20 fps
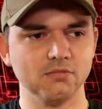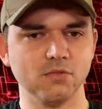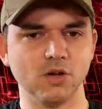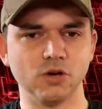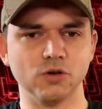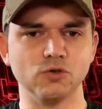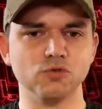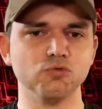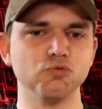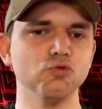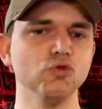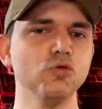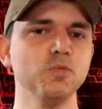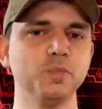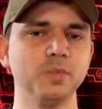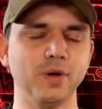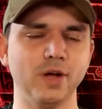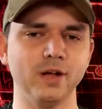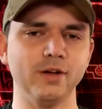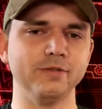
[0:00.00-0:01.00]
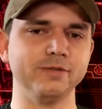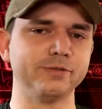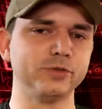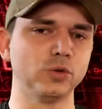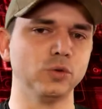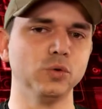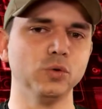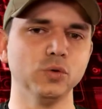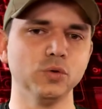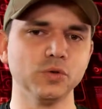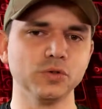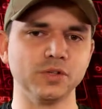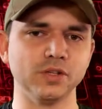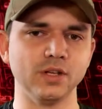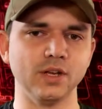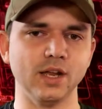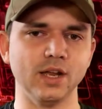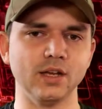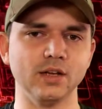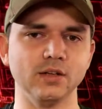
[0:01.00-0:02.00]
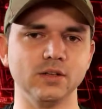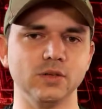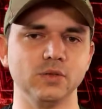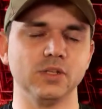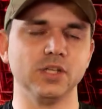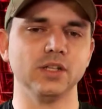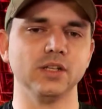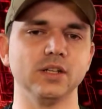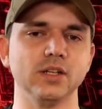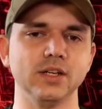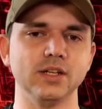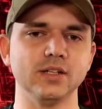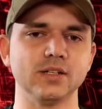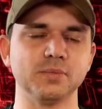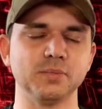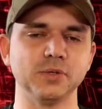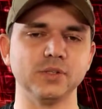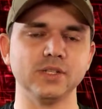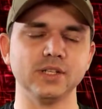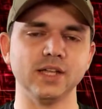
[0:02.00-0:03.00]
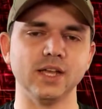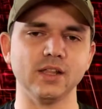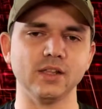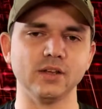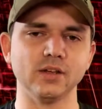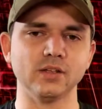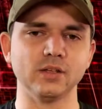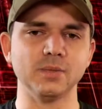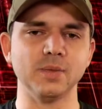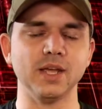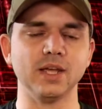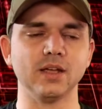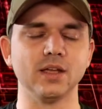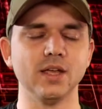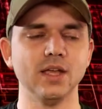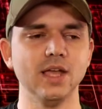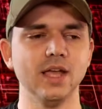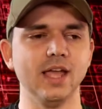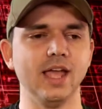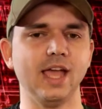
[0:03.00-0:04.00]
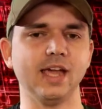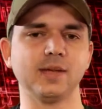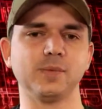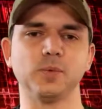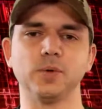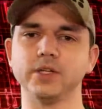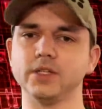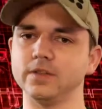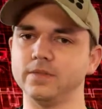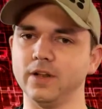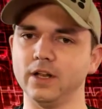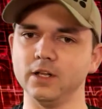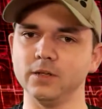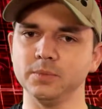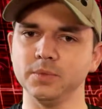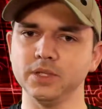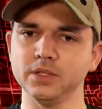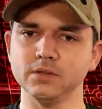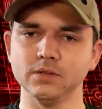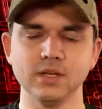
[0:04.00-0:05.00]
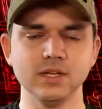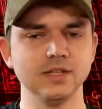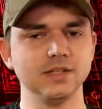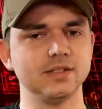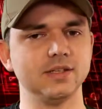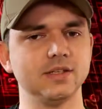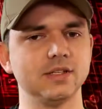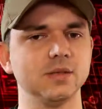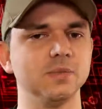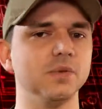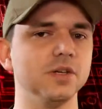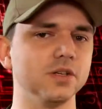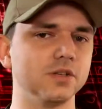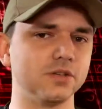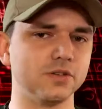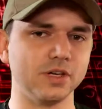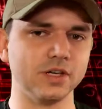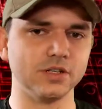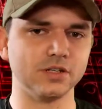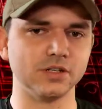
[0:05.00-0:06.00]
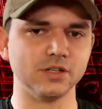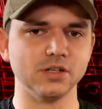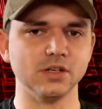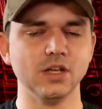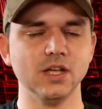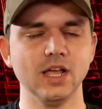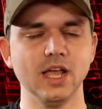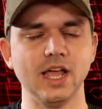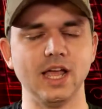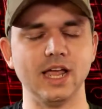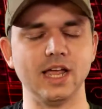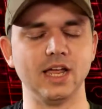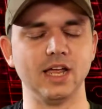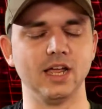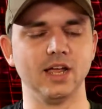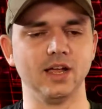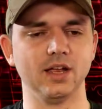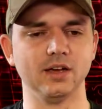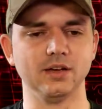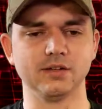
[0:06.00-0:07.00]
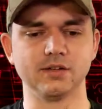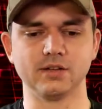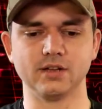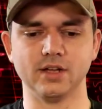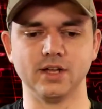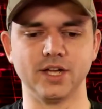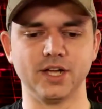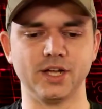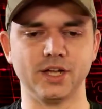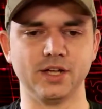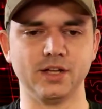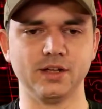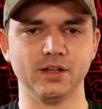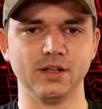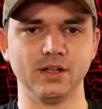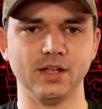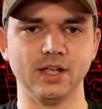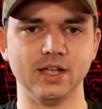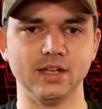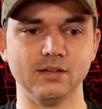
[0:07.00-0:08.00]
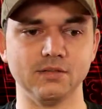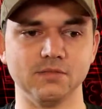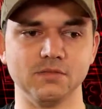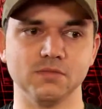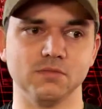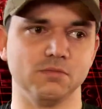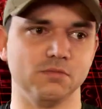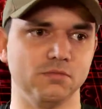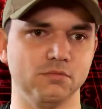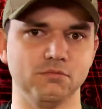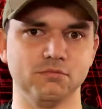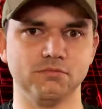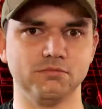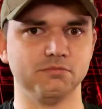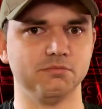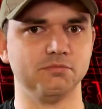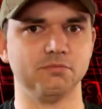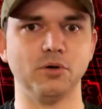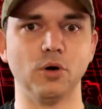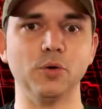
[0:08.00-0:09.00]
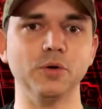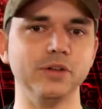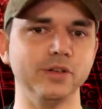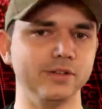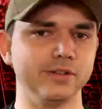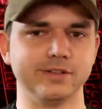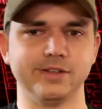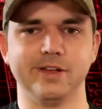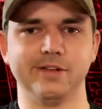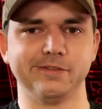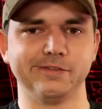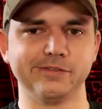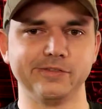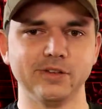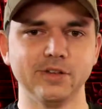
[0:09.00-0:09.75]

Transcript: group of tools and utilities put together to make exploit development, sysadministration, and pwning stuff